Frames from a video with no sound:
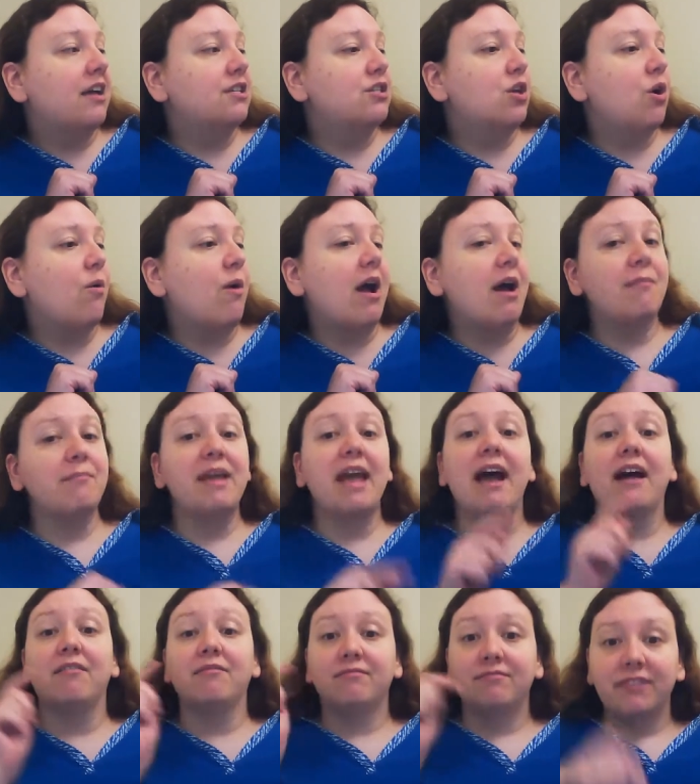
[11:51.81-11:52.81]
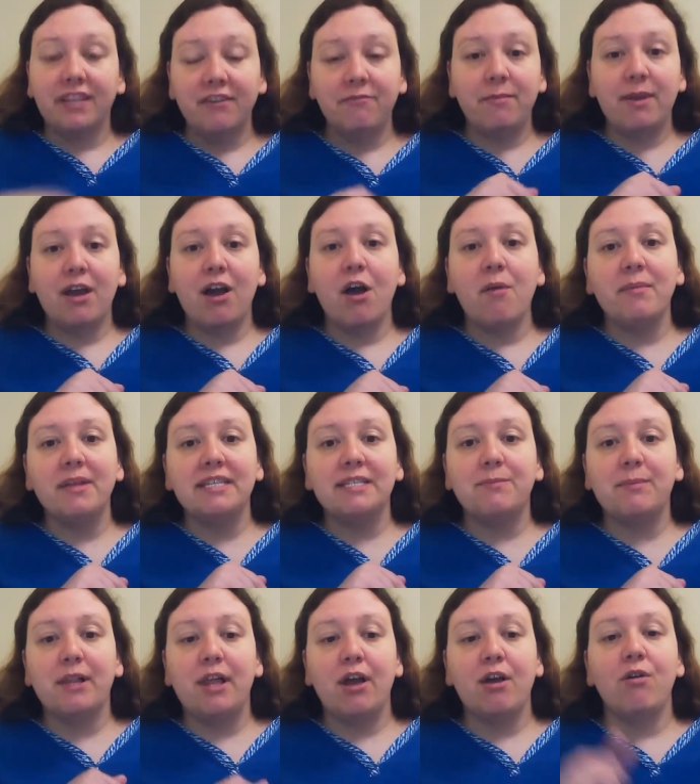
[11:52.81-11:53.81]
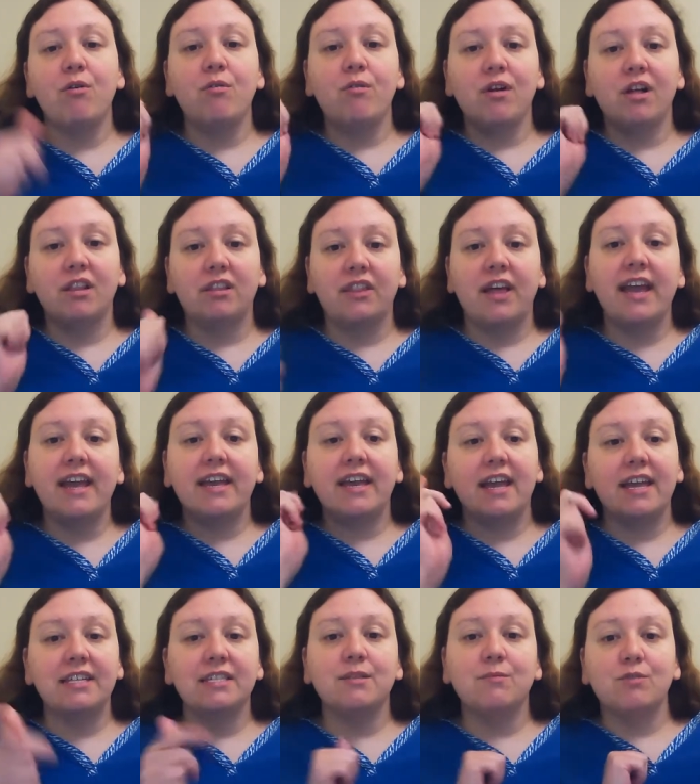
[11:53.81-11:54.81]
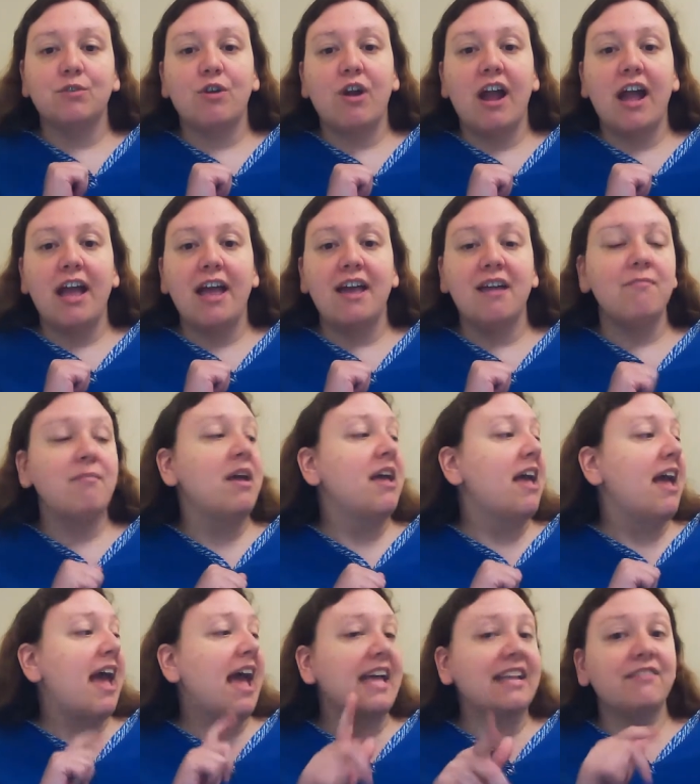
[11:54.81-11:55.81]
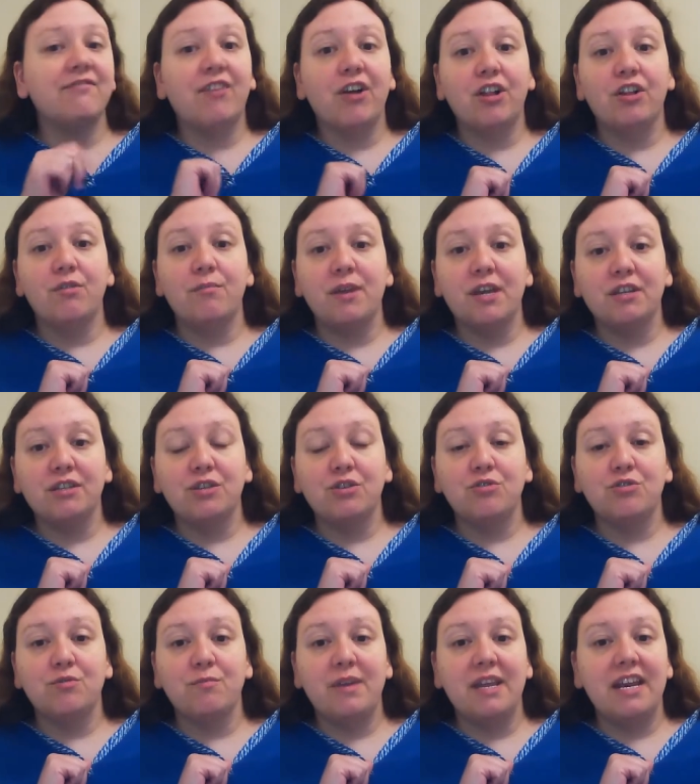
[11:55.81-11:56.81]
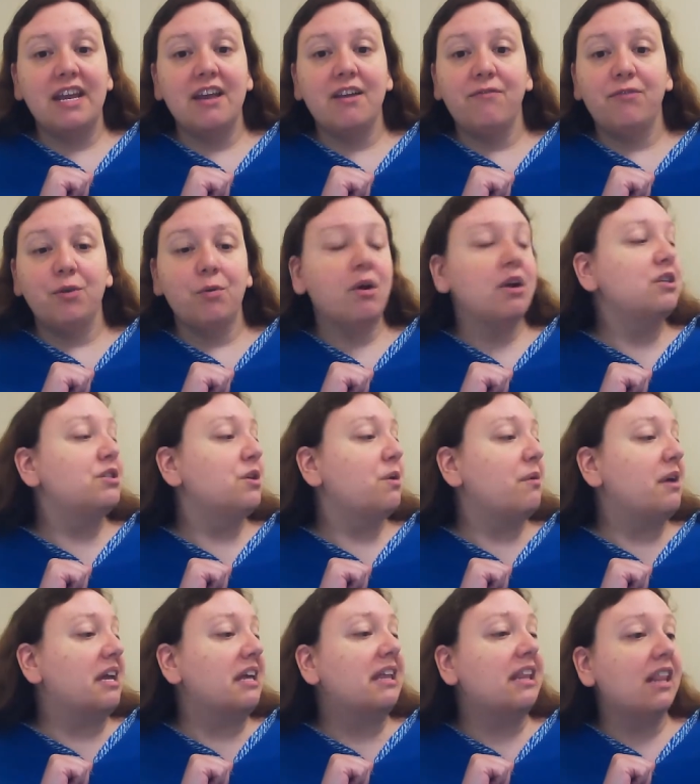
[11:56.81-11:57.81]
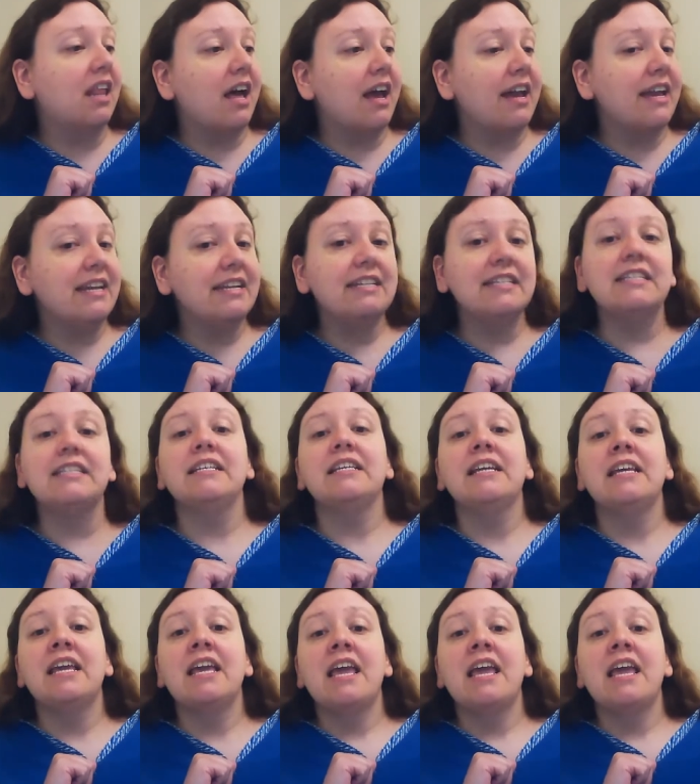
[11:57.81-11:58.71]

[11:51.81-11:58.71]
So um, yeah, leave me comments below, like and subscribe, and follow me on social media if you are so inclined.